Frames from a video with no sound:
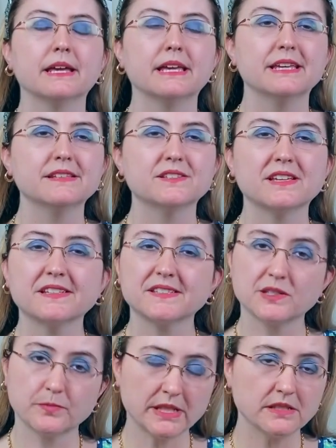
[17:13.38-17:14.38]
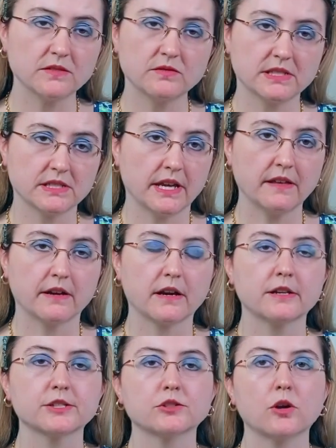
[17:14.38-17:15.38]
it's expensive to stay there.
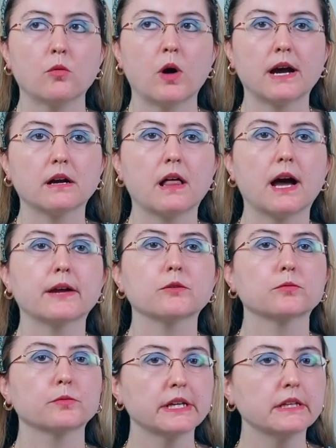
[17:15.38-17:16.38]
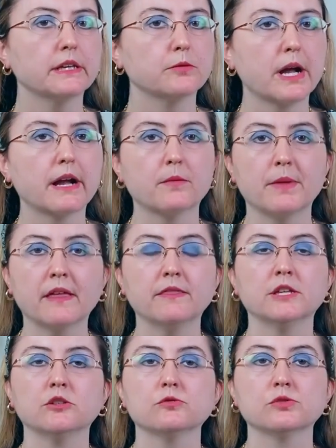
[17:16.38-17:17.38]
And so while I really recommend that
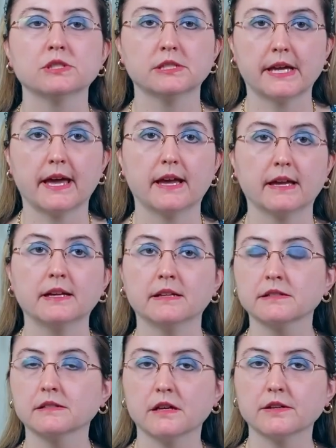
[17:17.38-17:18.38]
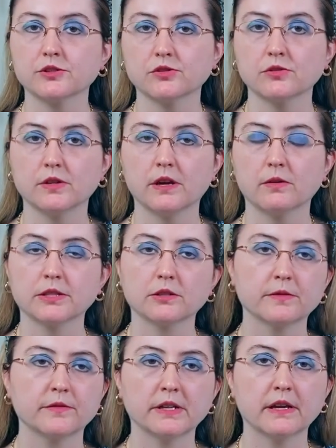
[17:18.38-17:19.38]
you stay in a deluxe studio at the
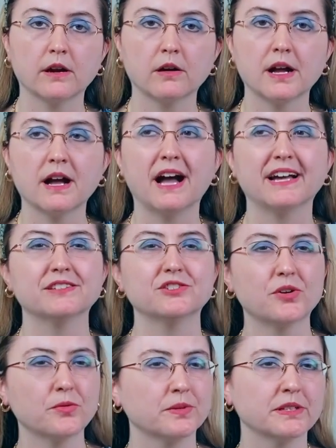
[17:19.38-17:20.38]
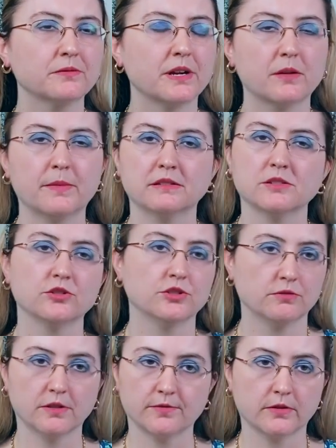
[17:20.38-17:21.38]
Riviera, I don't really recommend that you
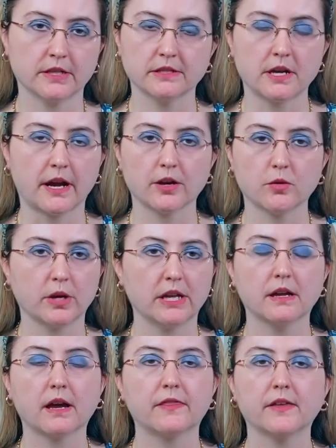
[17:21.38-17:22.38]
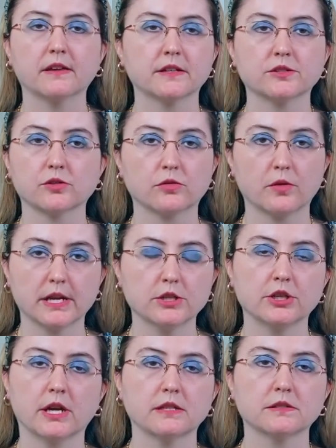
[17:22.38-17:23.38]
do it for an entire week. I think it's a great
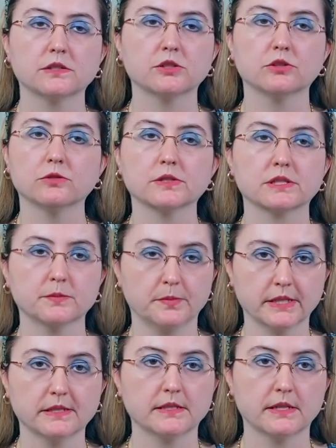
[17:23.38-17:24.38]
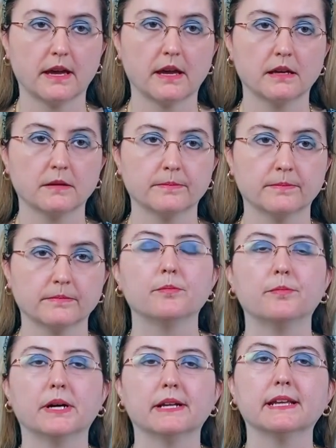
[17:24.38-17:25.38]
chance to do a split stay.
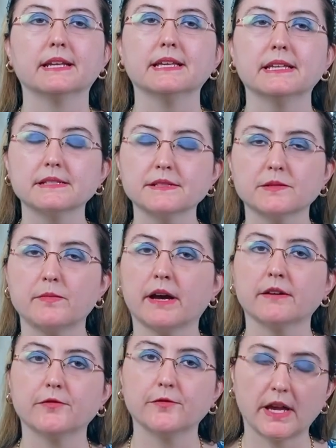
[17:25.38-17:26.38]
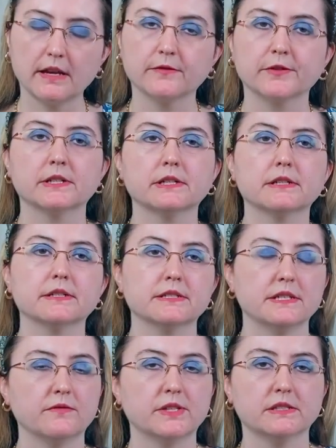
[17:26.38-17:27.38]
But it is my favorite
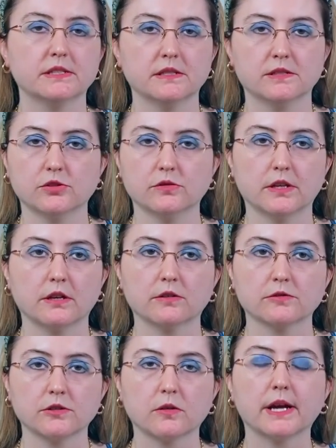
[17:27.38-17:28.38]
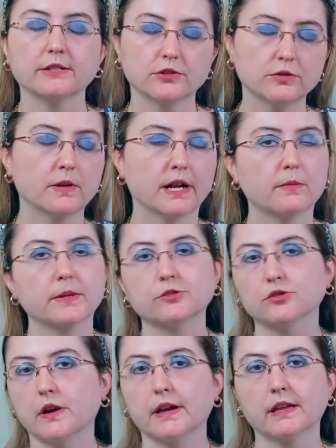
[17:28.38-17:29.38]
DVC studio, so I do recommend
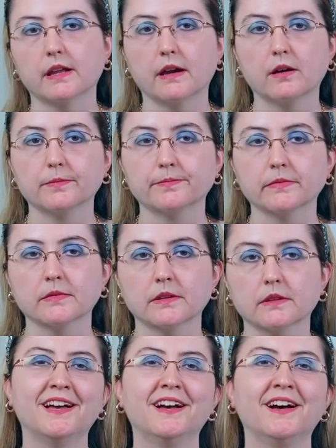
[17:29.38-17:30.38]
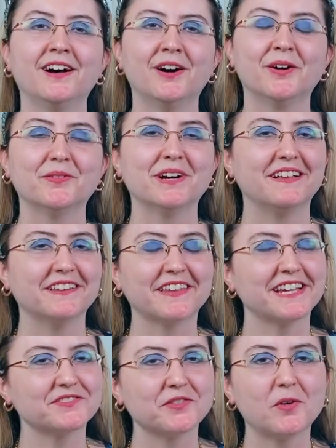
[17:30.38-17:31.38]
trying it out. Well,
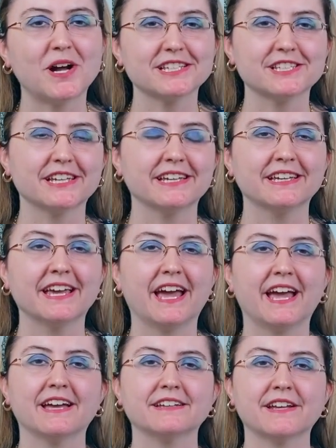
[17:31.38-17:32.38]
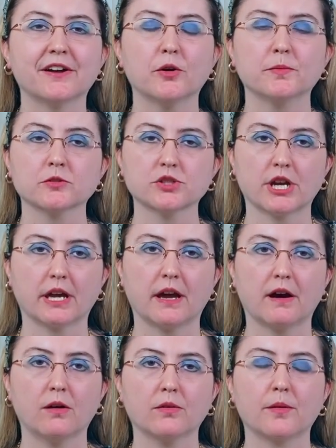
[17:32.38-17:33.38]
thanks for watching, and I hope you'll check
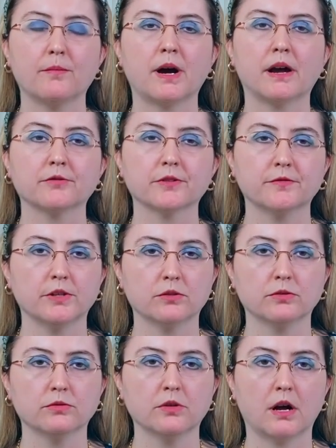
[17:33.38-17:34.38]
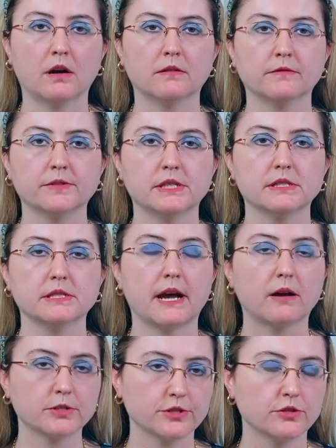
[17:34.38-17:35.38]
out my review of the
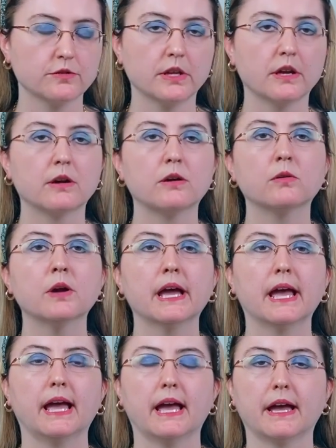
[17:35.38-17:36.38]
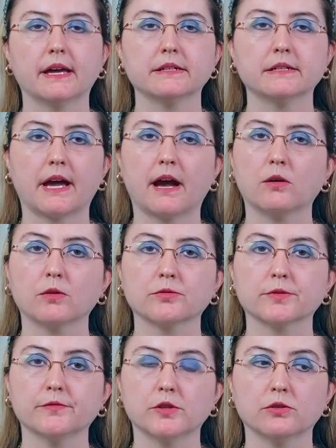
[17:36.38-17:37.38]
Tower Studio and our
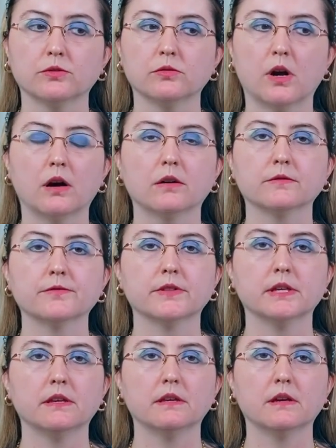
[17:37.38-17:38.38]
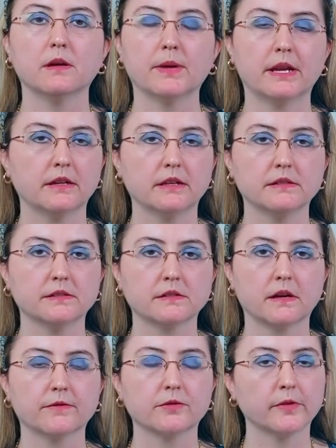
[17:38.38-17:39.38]
review of the amenities
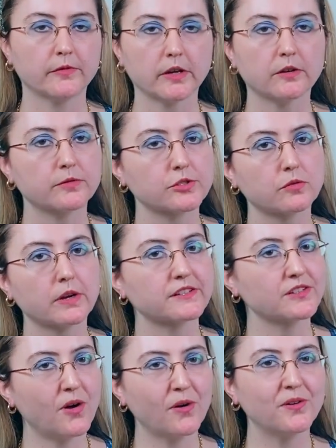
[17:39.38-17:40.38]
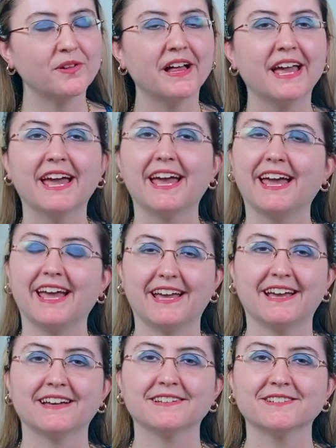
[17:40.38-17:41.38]
of the Riviera Resort as a whole.
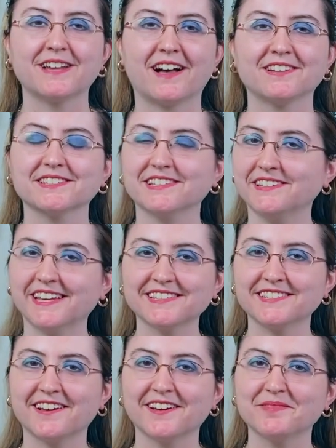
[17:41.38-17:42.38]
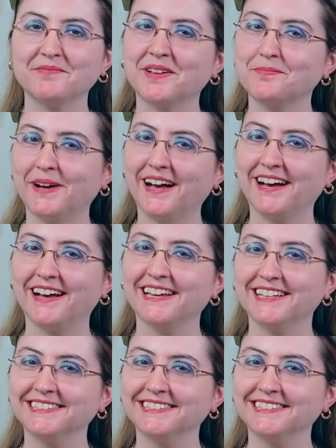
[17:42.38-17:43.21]
And I'll see you next time. Bye!